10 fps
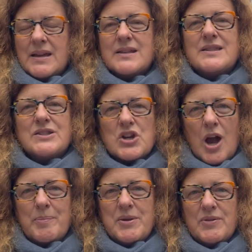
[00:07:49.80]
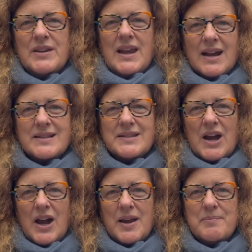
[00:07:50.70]
stop you the next
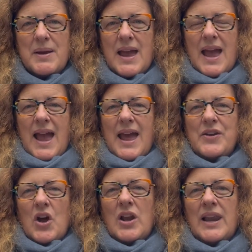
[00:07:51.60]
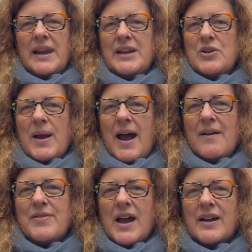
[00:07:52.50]
time, and not letting you
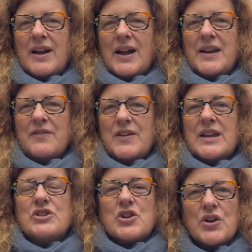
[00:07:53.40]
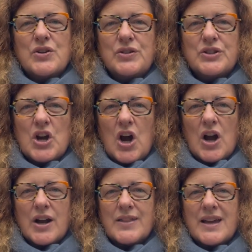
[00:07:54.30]
have that kind of internal
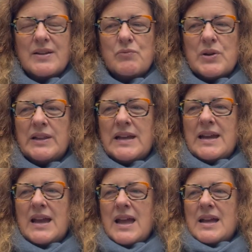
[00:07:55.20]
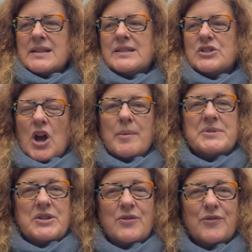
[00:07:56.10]
talk that really
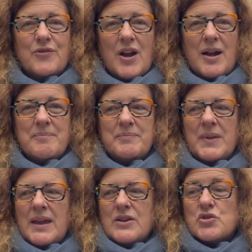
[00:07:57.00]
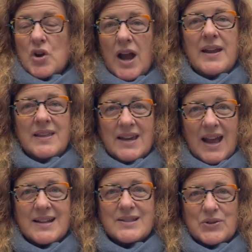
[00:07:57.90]
stops you from trying the
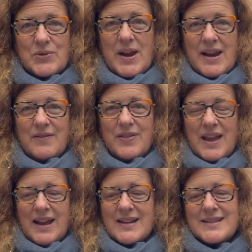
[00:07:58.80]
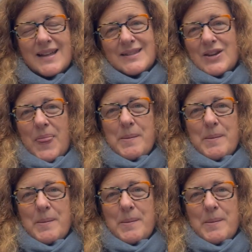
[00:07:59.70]
next creative thing, because that's not the